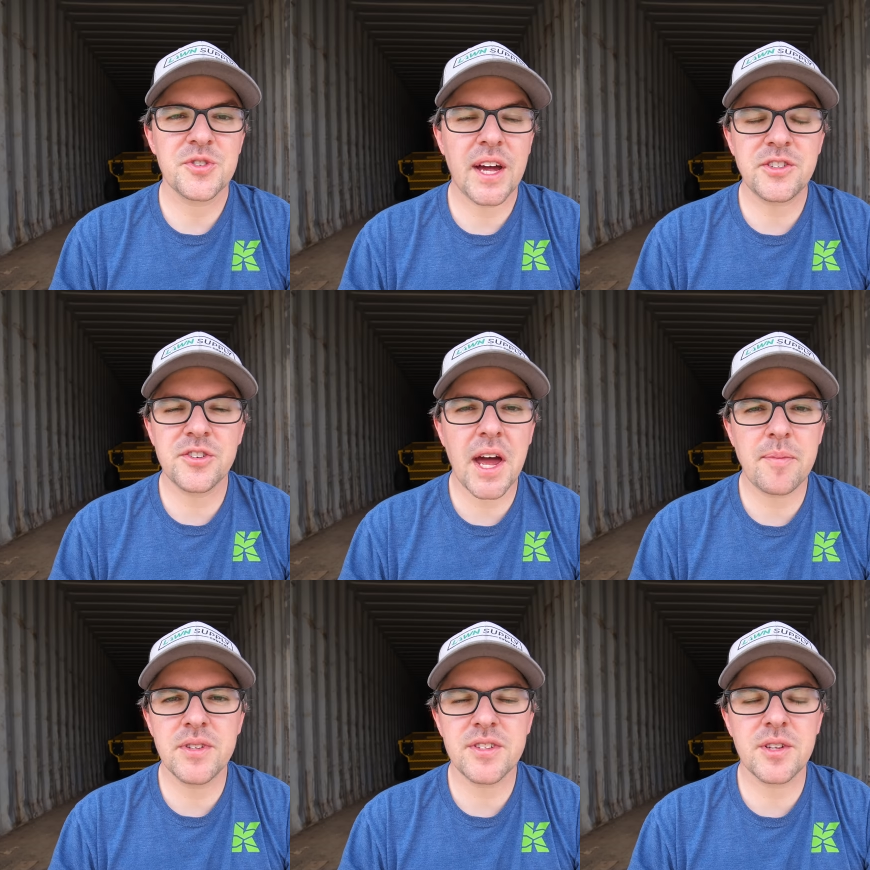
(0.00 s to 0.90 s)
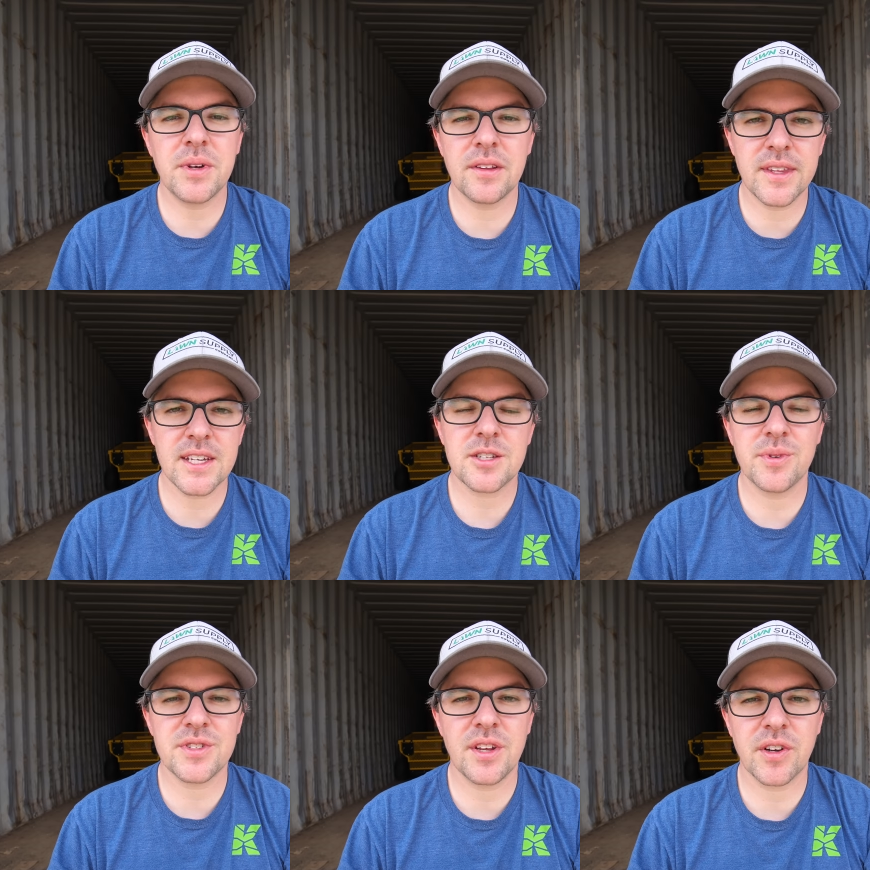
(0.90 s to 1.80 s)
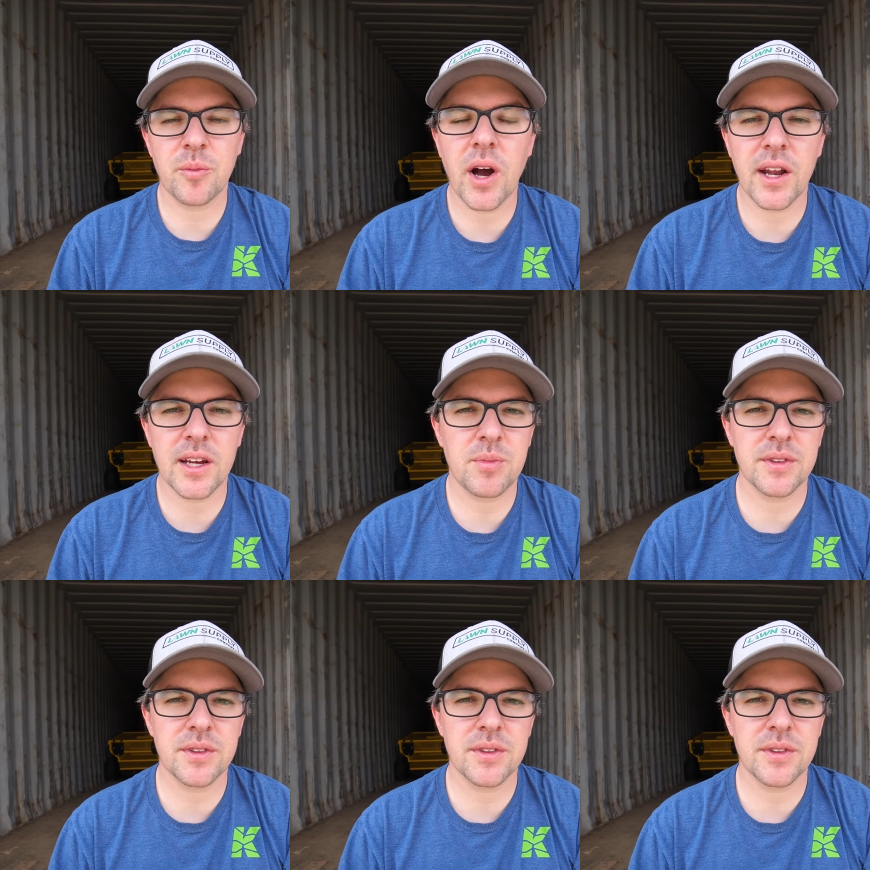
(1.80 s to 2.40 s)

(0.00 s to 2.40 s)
that just happens to be this specific product,